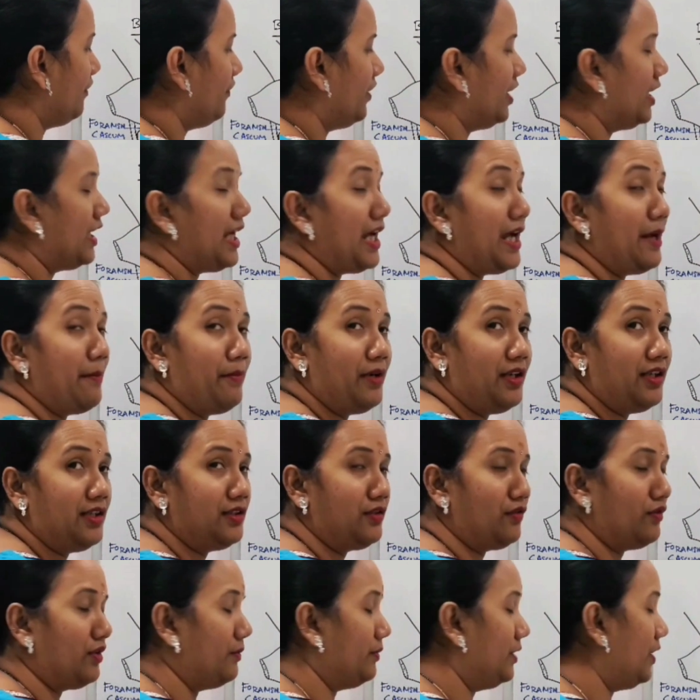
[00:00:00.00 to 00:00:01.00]
will emerge
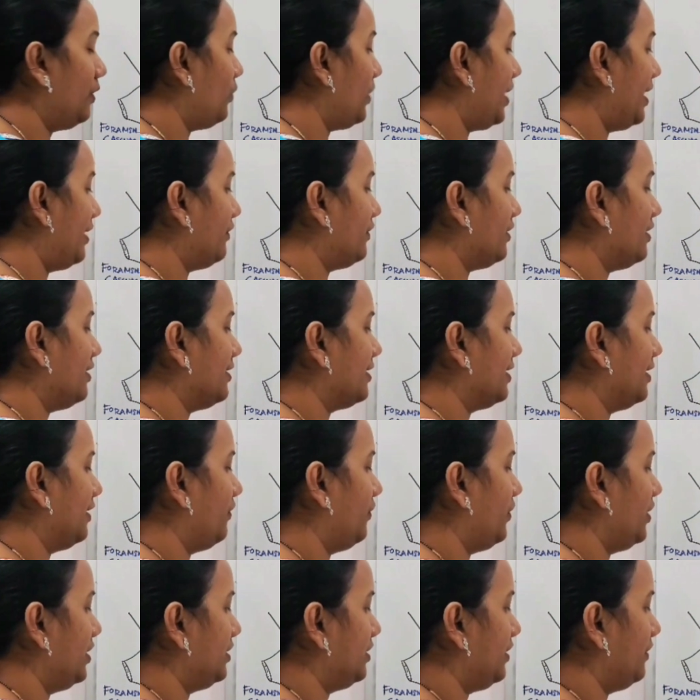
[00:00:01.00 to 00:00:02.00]
from the ventral
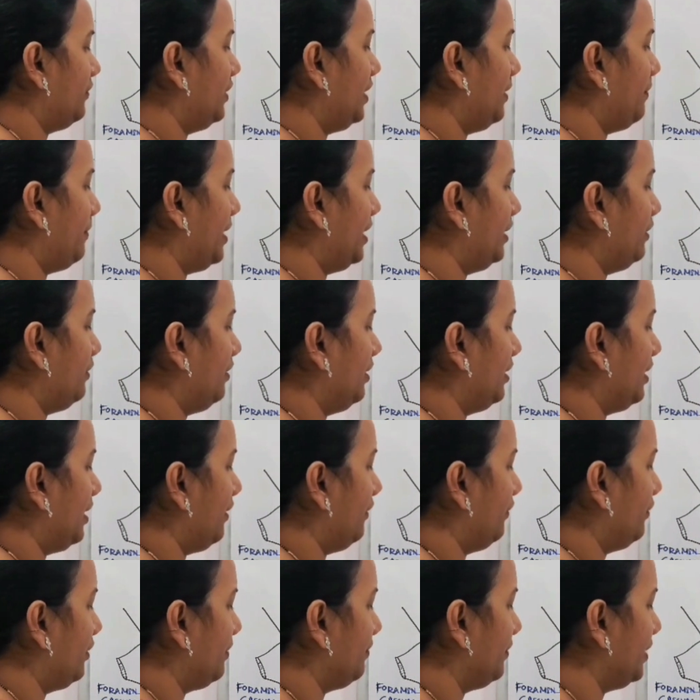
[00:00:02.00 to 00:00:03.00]
surface of the
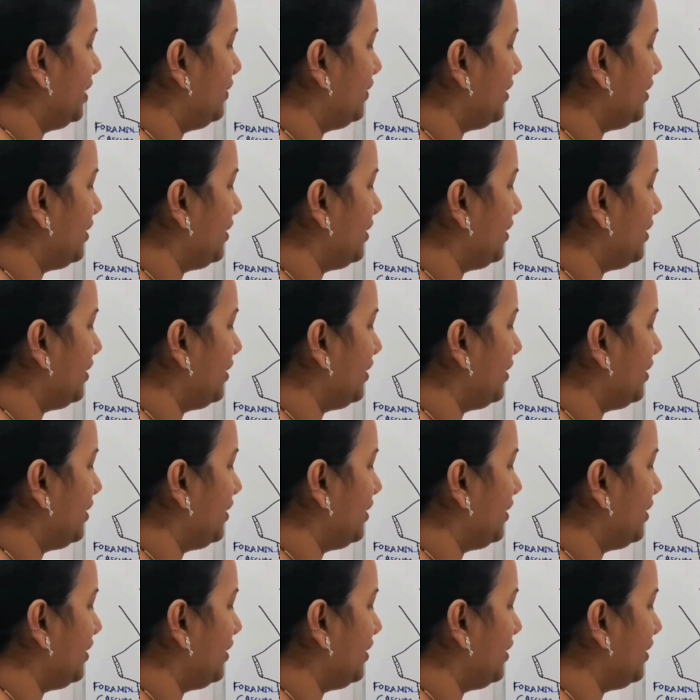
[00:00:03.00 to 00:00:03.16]
medulla from the